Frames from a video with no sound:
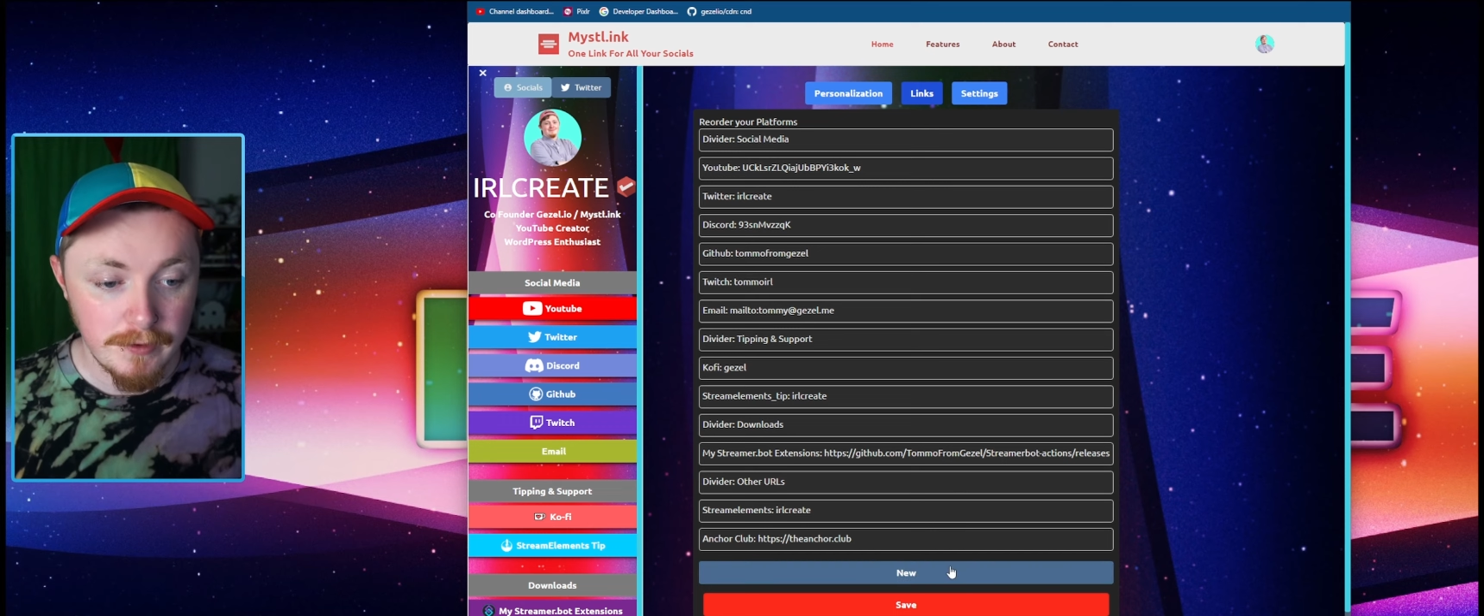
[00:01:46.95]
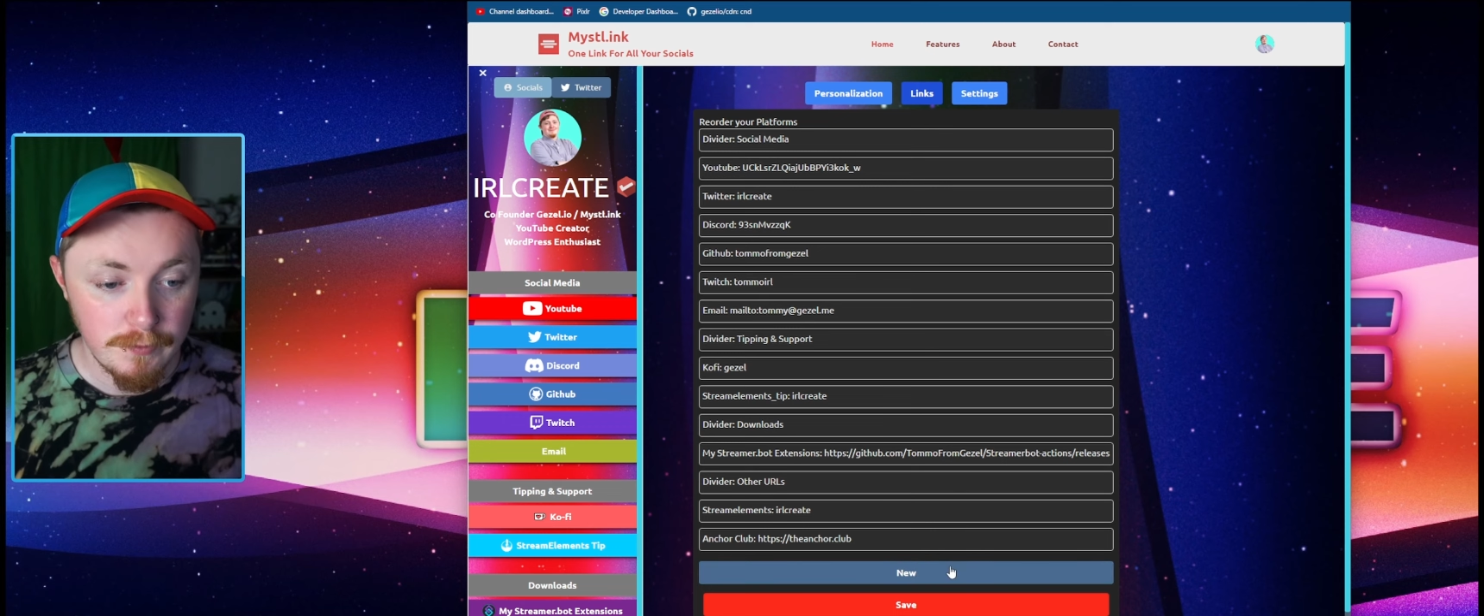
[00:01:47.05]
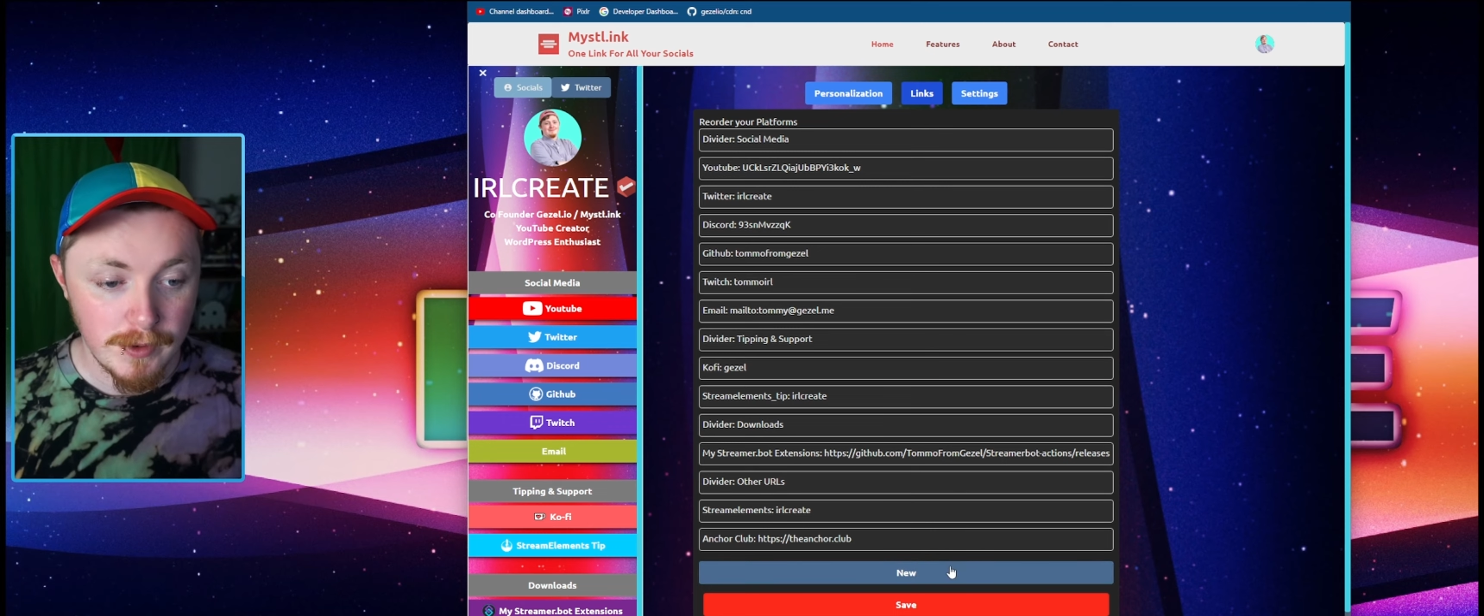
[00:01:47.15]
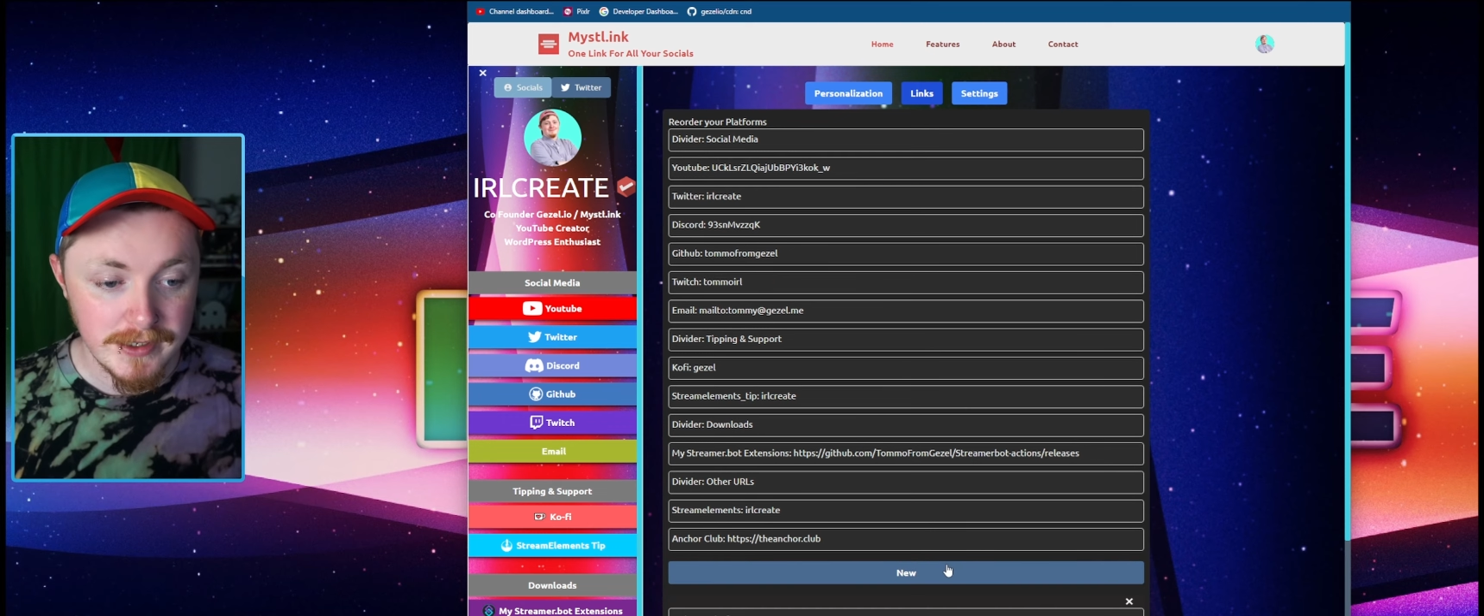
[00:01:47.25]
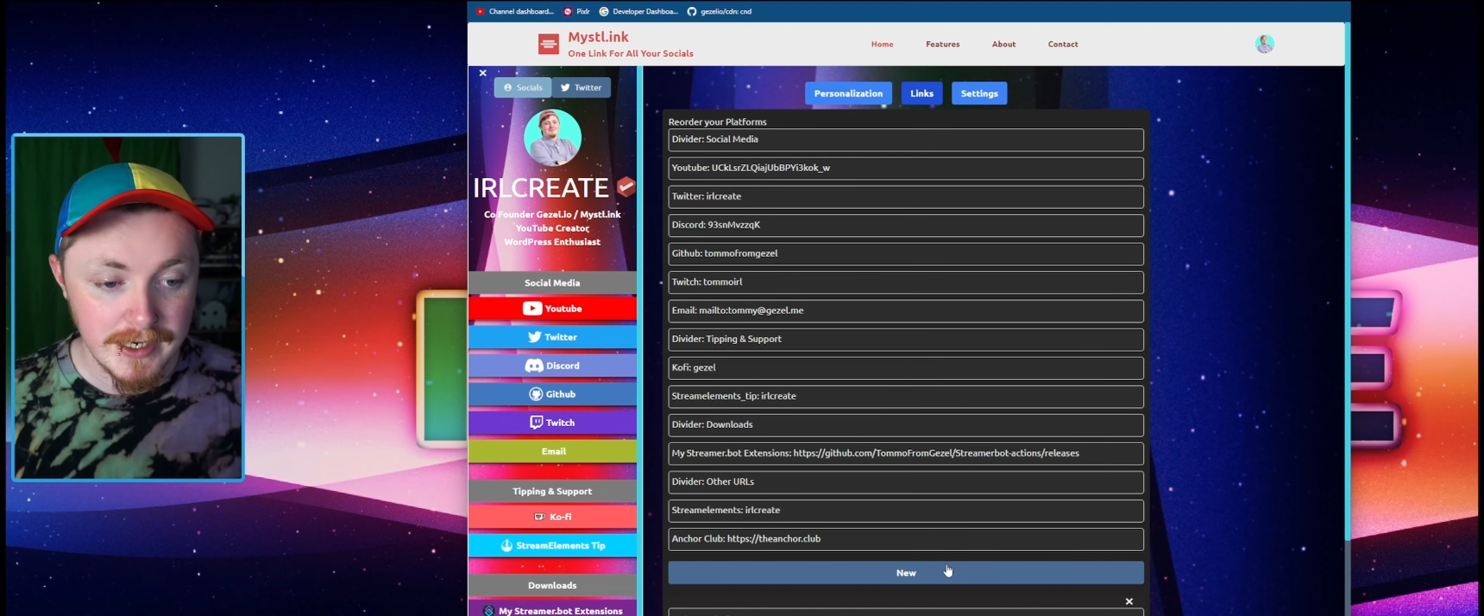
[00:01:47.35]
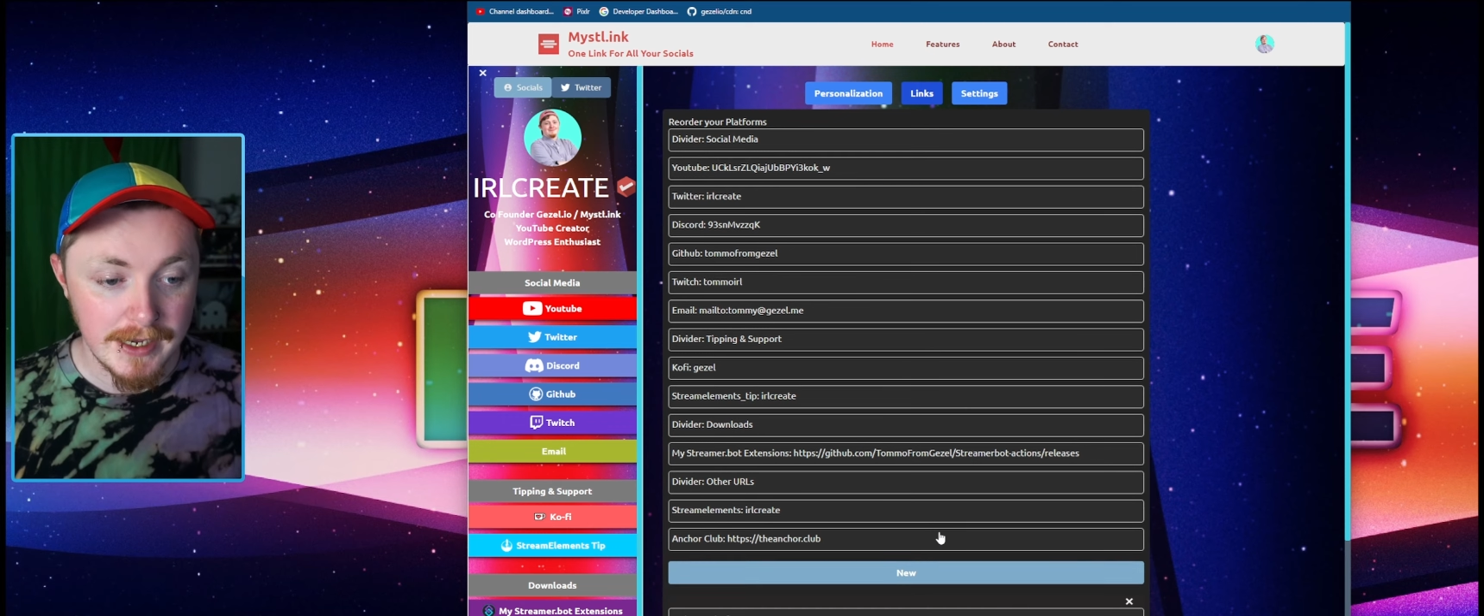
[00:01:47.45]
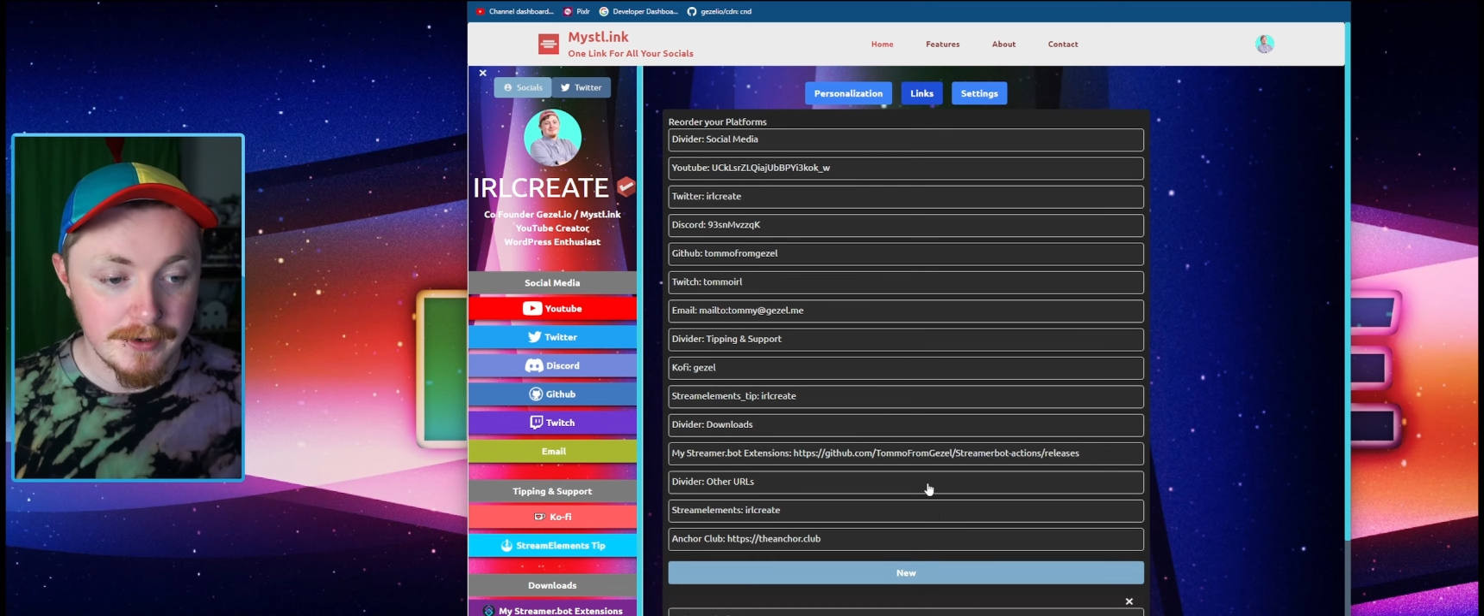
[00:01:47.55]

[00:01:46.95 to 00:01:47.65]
If I wanted to add